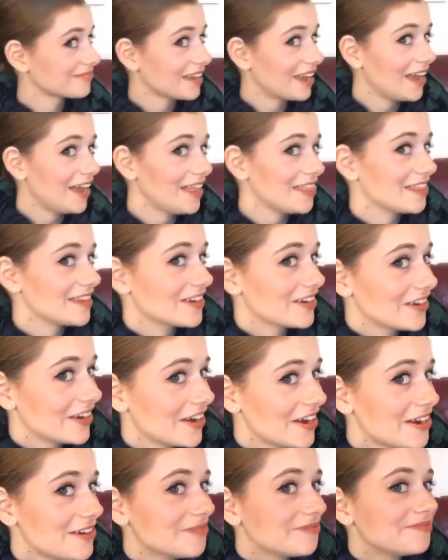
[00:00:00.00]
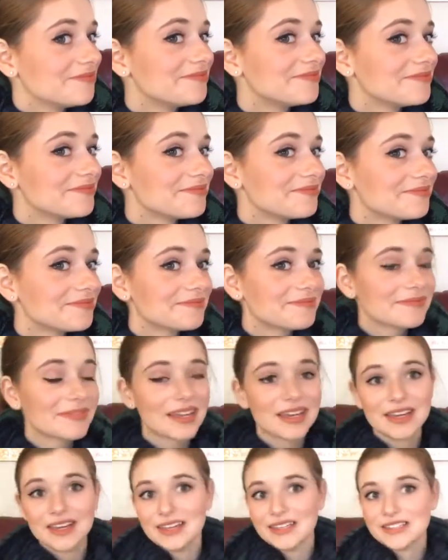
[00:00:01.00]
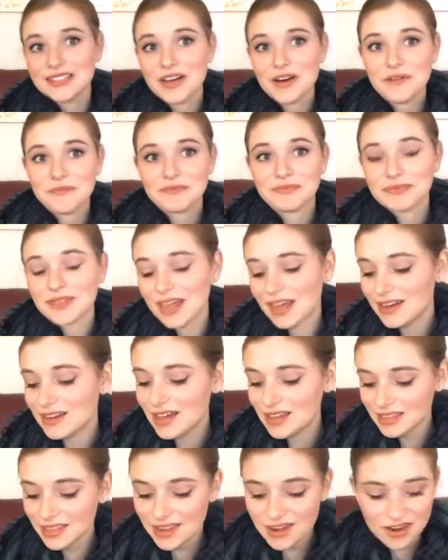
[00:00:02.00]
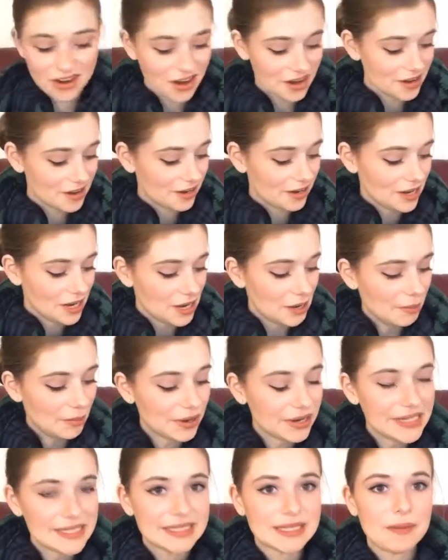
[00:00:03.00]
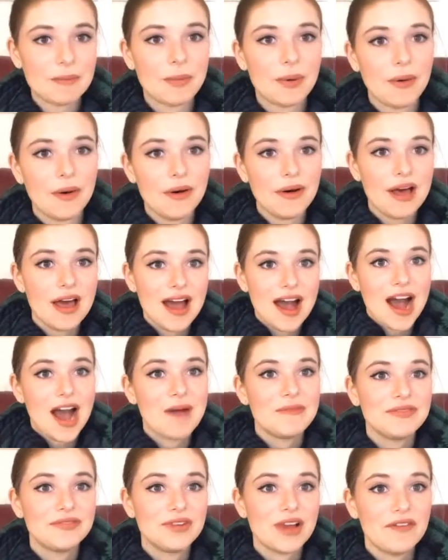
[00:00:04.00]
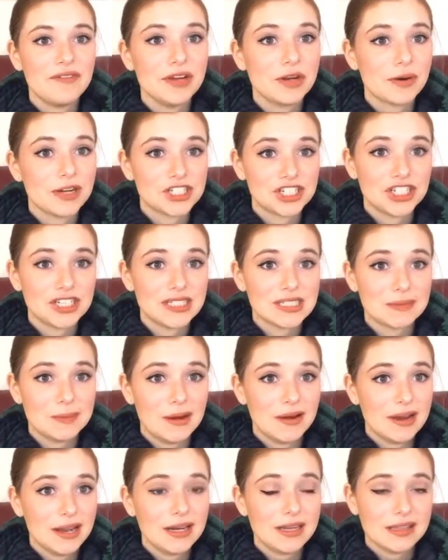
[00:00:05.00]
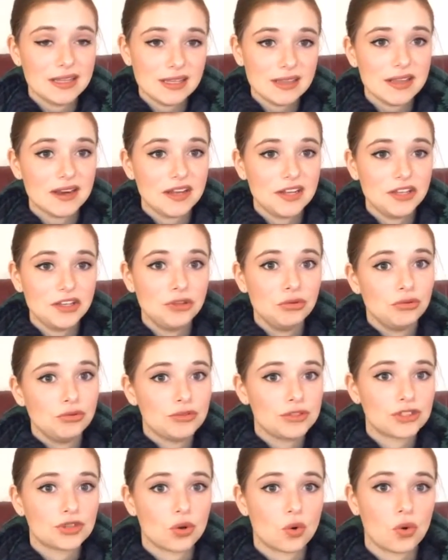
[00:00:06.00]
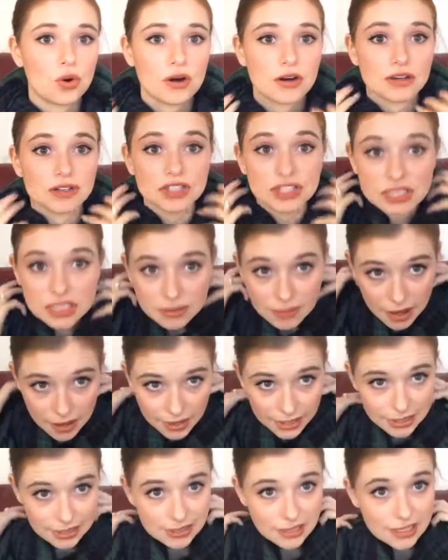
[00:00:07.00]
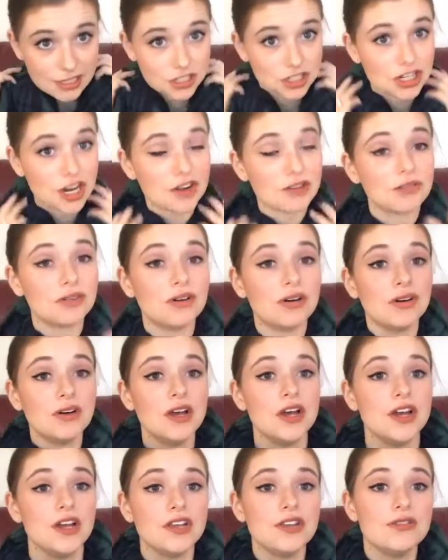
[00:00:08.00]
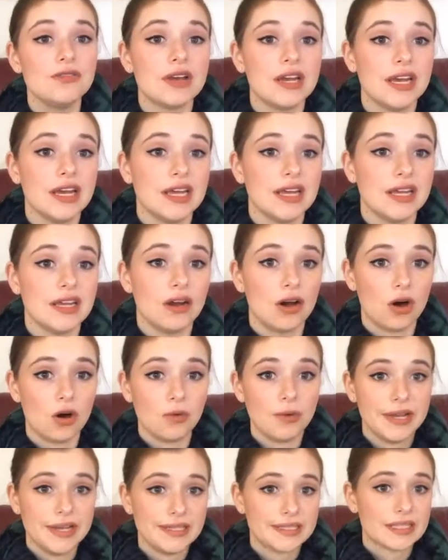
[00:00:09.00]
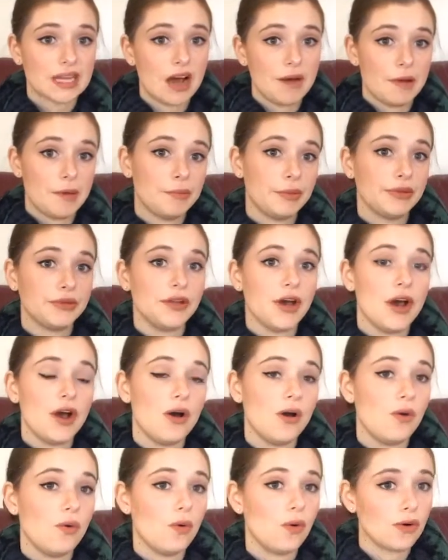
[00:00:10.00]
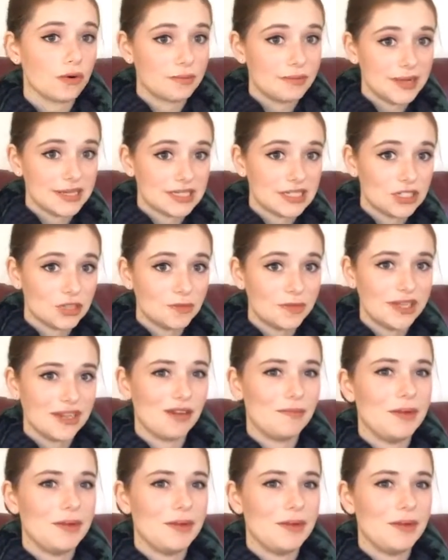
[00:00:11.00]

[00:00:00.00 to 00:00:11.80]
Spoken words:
And there you go. So, not that hard, pretty simple. If you have any questions about anything that I used or just about anything in general, you can always comment below or message me.